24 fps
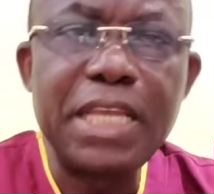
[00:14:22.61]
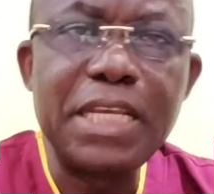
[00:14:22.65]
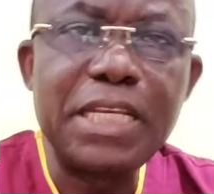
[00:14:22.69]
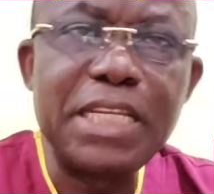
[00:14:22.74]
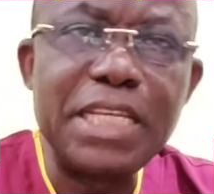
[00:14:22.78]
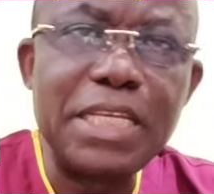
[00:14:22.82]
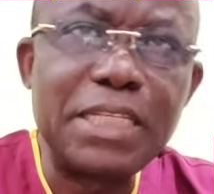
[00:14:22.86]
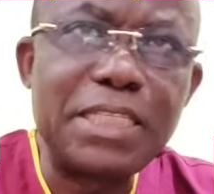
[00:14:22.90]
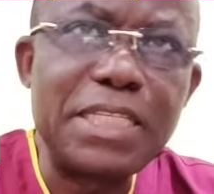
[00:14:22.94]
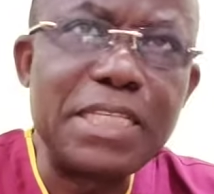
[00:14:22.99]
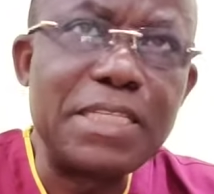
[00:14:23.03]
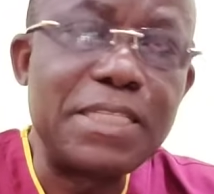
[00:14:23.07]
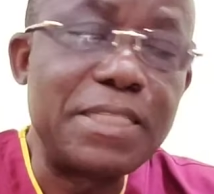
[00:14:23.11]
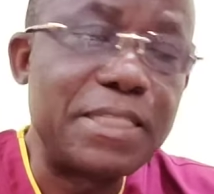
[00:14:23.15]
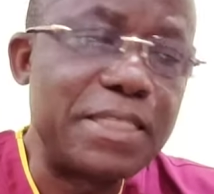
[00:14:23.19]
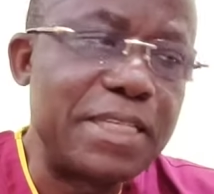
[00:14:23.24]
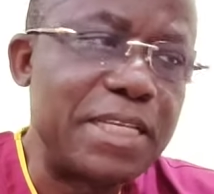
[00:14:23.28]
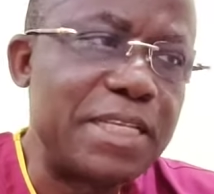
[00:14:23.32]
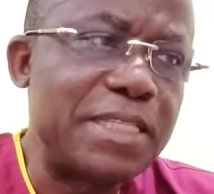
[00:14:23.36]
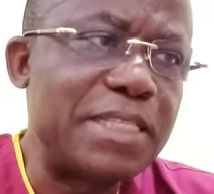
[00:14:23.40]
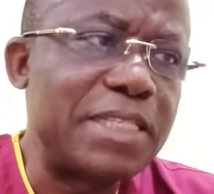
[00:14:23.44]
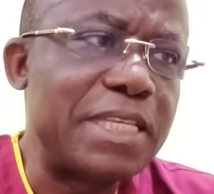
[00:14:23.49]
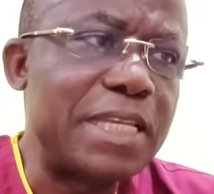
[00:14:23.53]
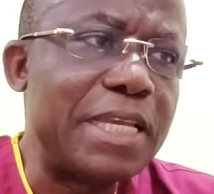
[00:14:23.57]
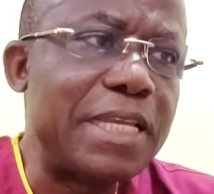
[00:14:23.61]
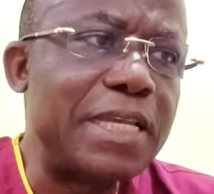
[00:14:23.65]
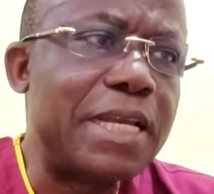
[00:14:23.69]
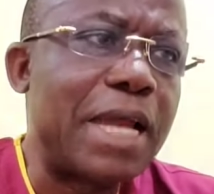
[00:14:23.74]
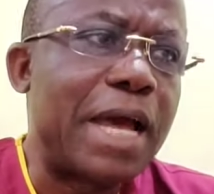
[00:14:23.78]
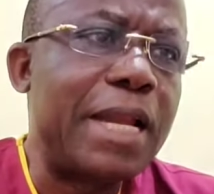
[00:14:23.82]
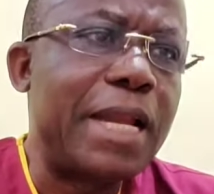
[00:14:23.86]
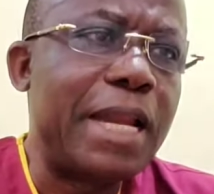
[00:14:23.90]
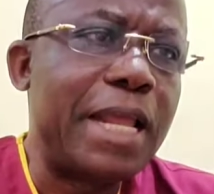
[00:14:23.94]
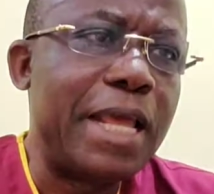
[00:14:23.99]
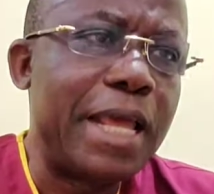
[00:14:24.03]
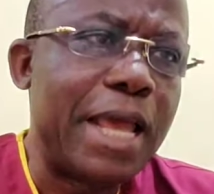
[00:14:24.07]
It is this inner
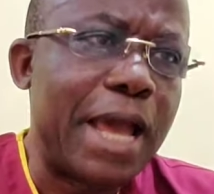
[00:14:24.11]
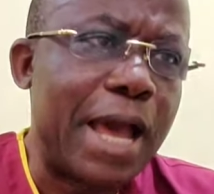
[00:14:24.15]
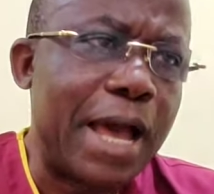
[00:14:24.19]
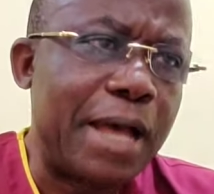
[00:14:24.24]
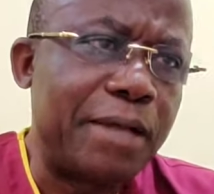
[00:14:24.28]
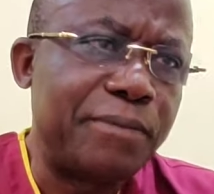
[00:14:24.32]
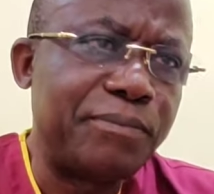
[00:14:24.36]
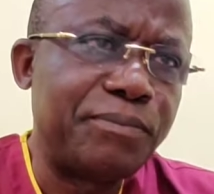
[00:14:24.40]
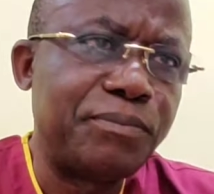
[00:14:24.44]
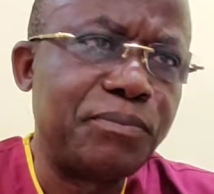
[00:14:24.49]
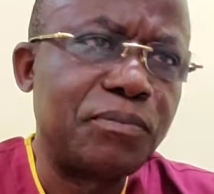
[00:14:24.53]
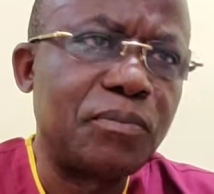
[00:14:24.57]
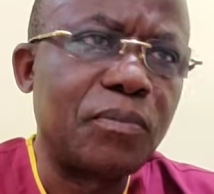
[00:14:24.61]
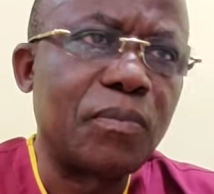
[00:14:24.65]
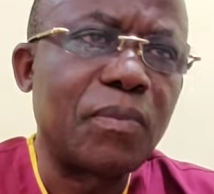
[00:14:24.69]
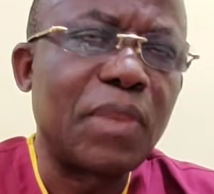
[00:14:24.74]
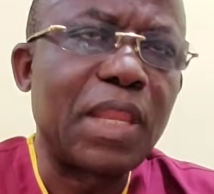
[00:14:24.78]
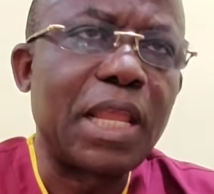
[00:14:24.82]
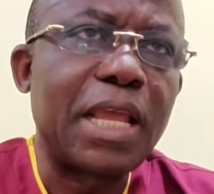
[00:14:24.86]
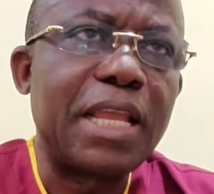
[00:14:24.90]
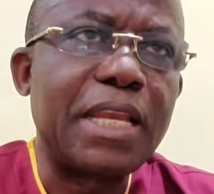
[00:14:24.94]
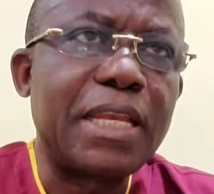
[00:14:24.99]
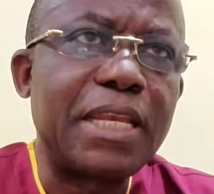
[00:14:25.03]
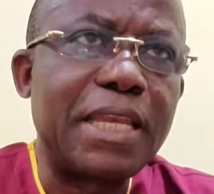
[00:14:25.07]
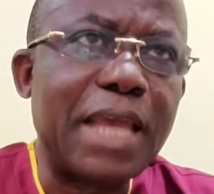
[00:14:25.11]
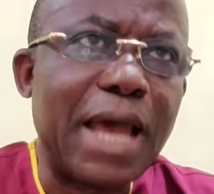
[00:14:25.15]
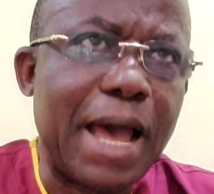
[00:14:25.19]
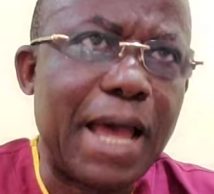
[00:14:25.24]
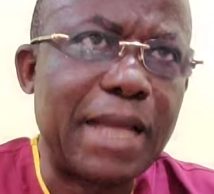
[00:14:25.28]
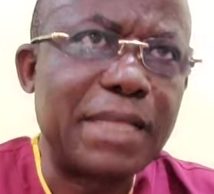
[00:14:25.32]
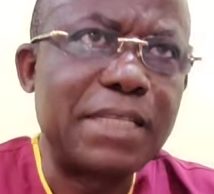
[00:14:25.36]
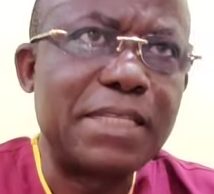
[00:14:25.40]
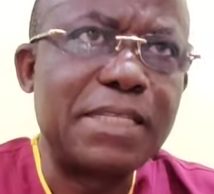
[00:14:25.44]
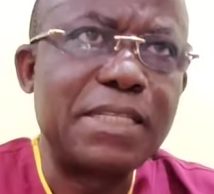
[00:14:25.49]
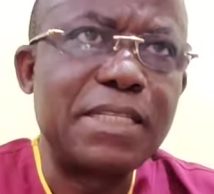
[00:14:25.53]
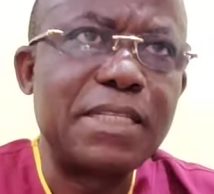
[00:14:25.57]
layer
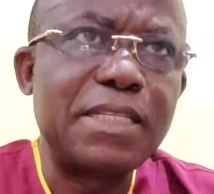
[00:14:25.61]
that